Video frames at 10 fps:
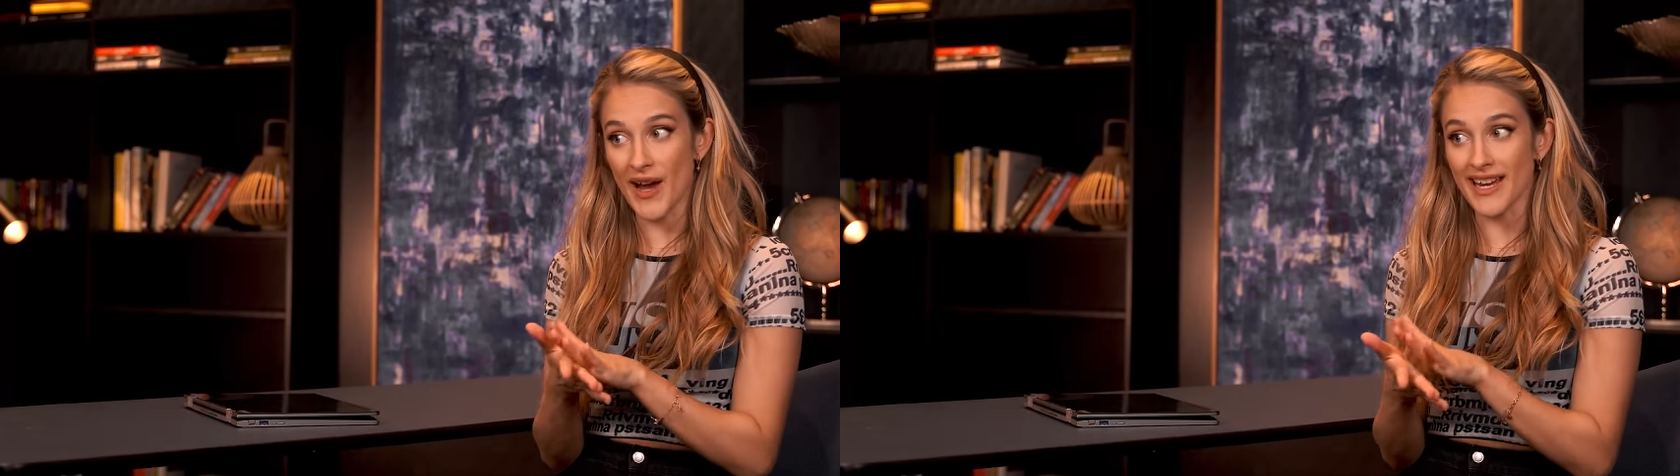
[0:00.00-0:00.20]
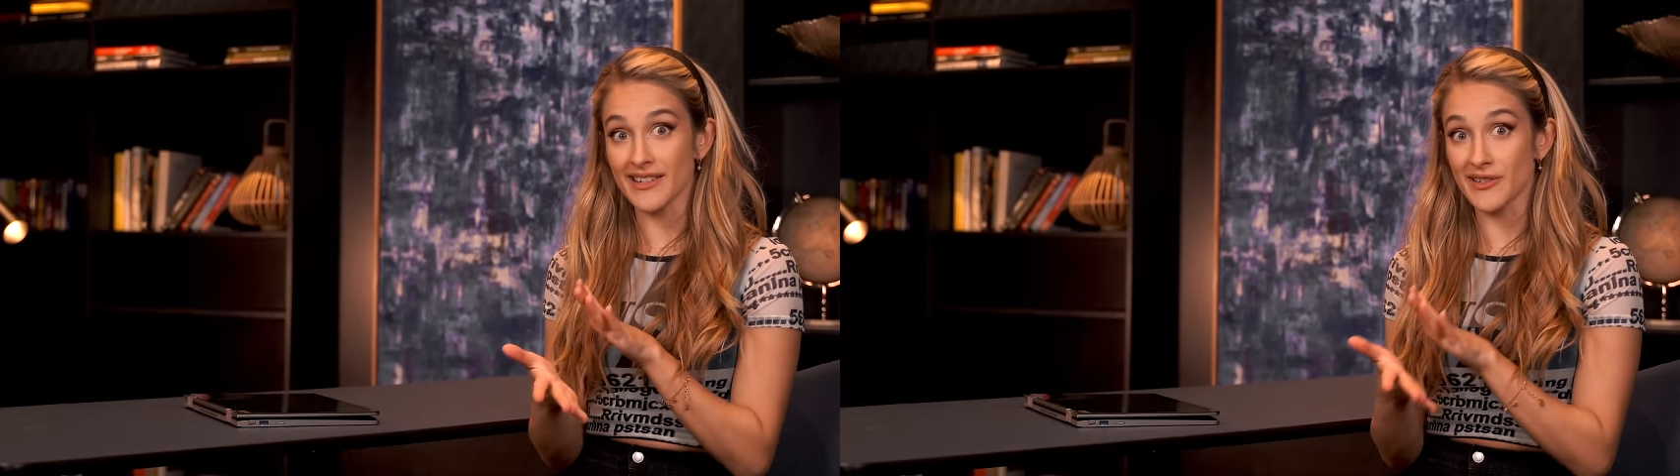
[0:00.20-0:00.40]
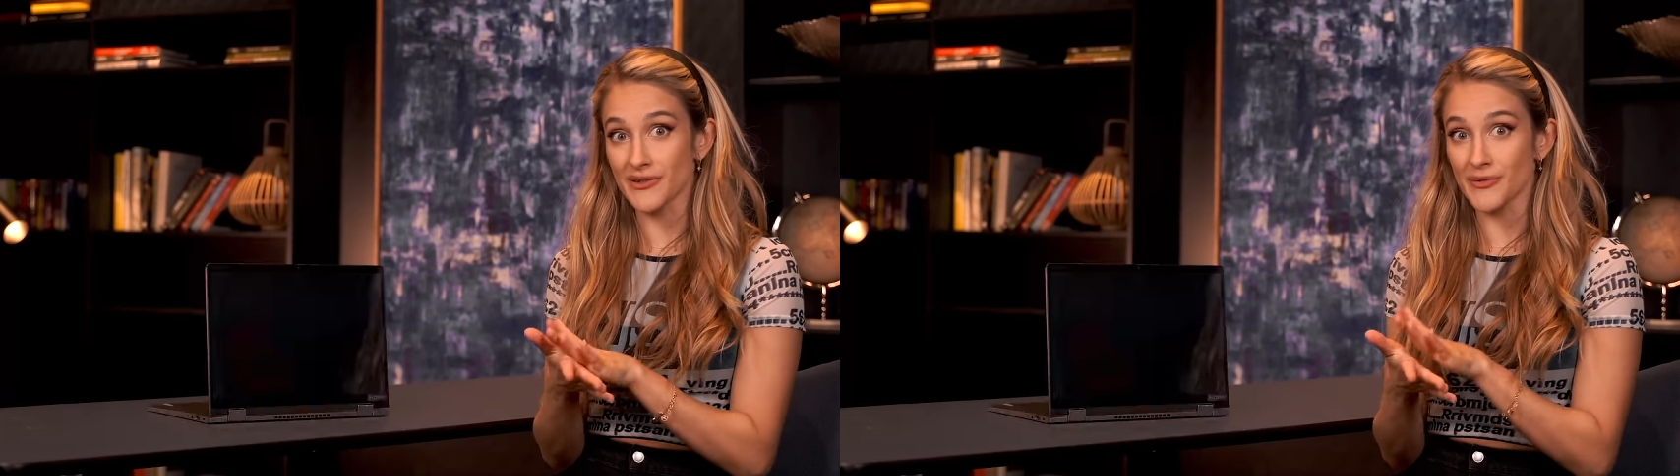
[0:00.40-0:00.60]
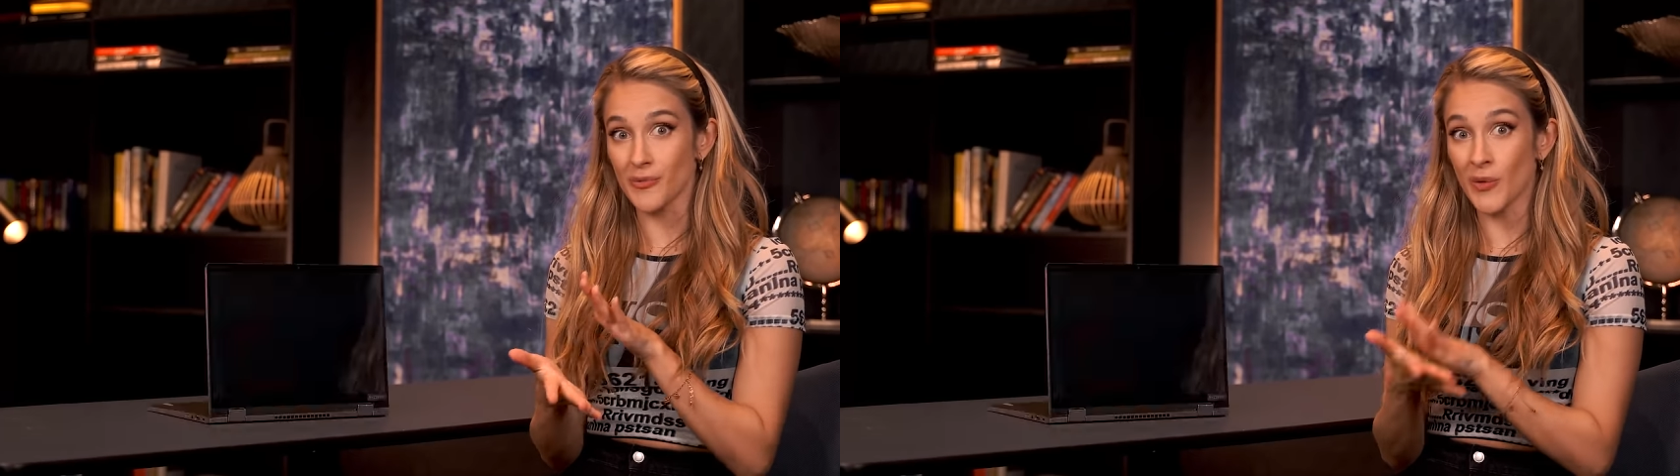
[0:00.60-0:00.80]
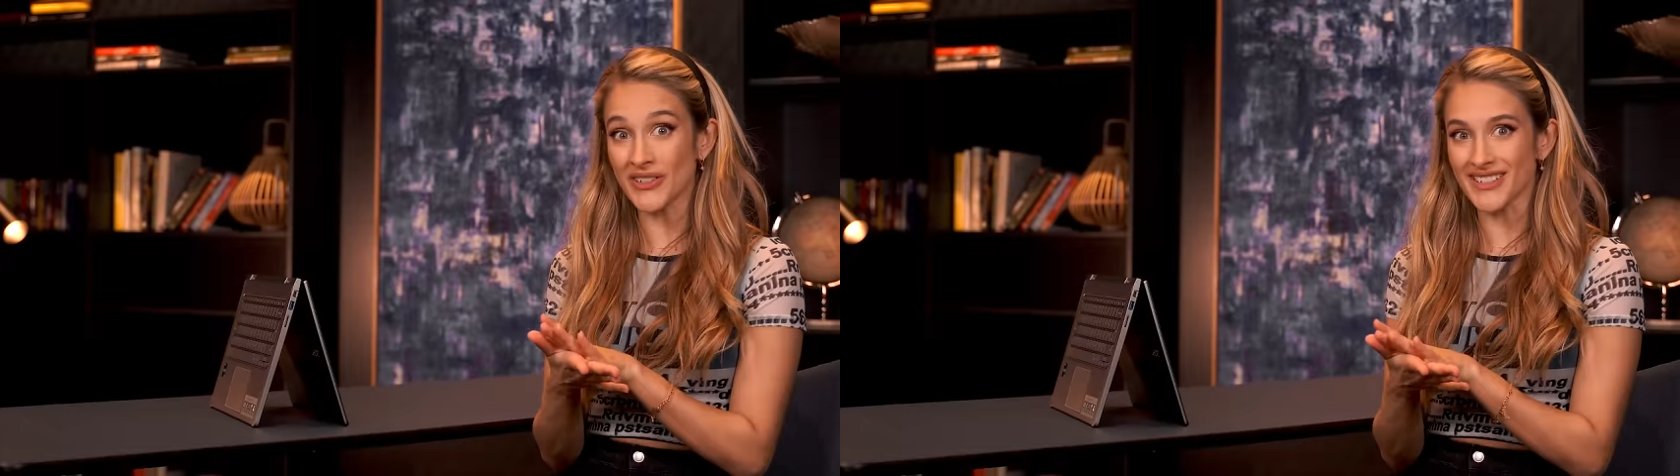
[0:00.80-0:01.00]
way
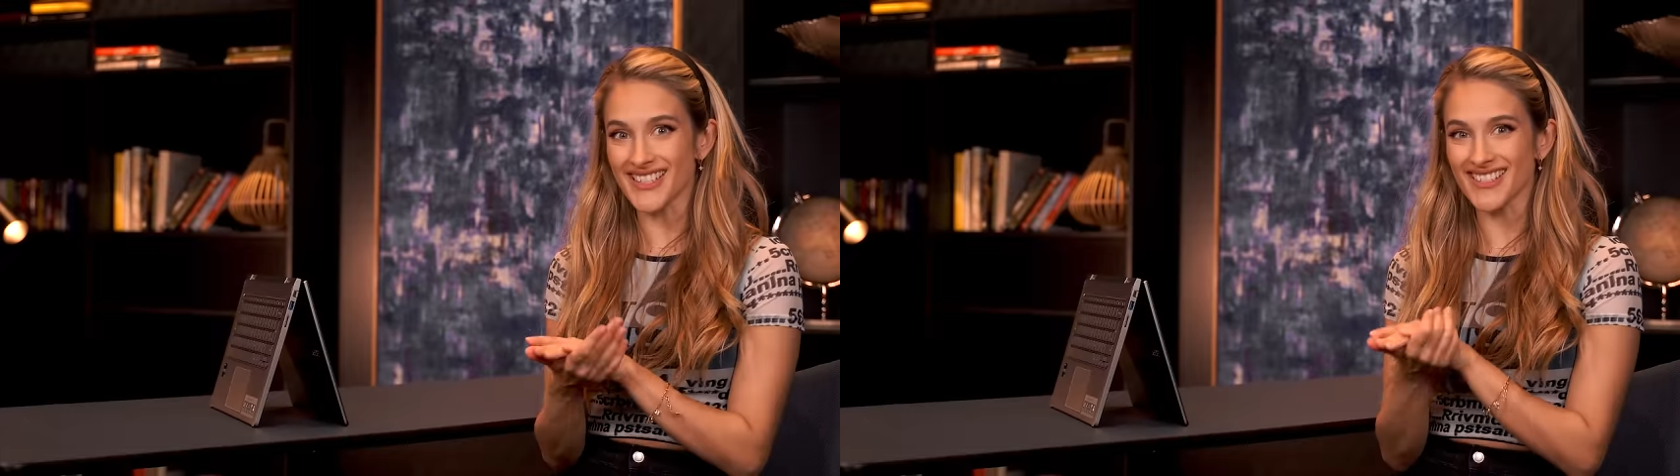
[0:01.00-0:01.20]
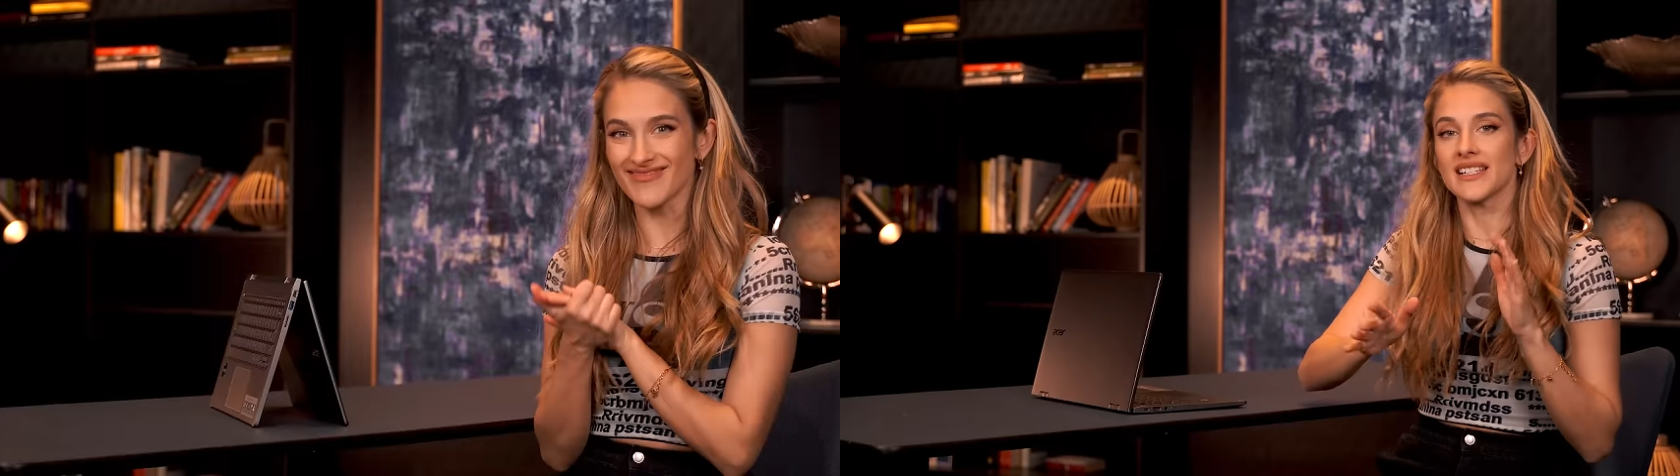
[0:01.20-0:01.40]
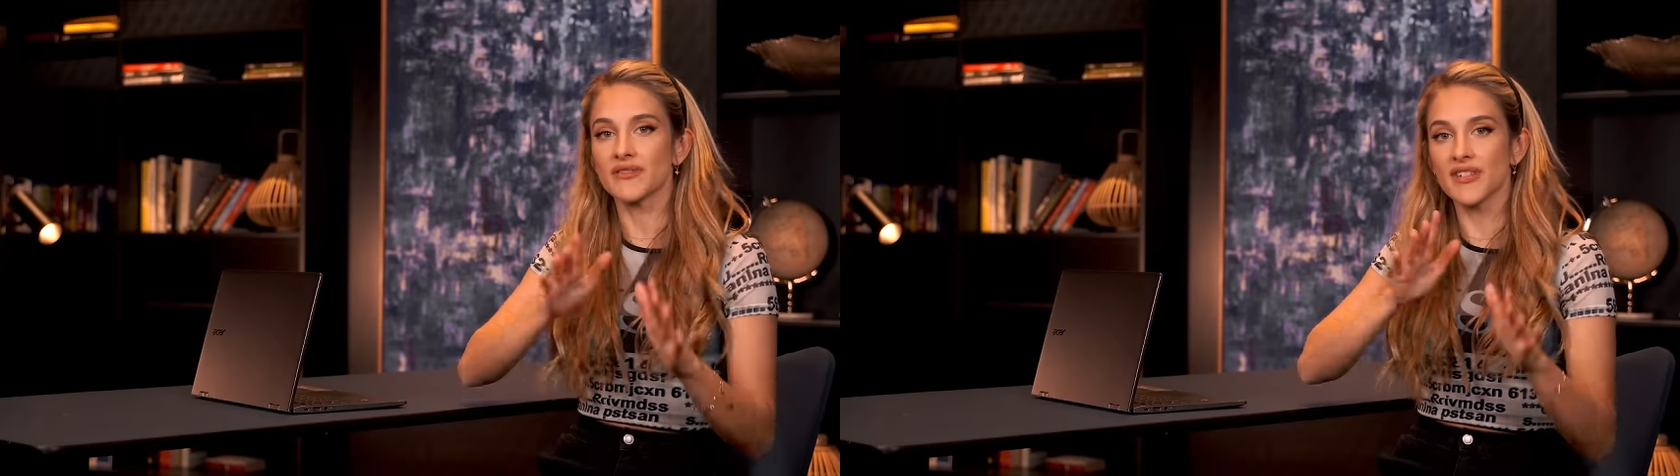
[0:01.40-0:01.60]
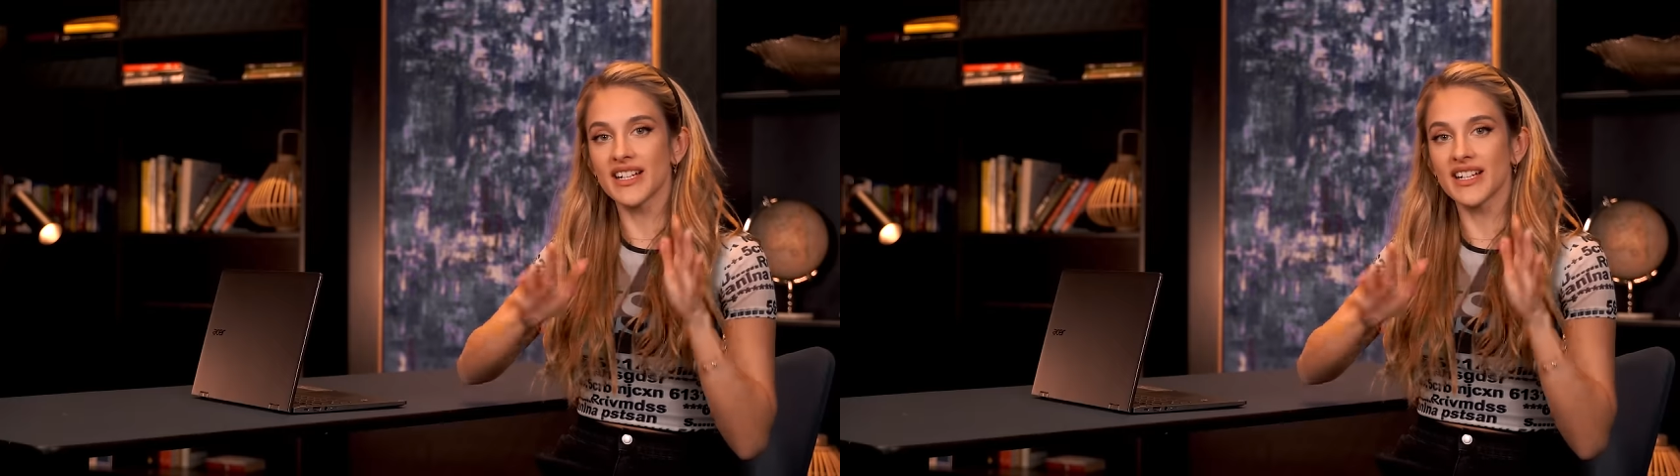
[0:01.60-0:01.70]
you want. As a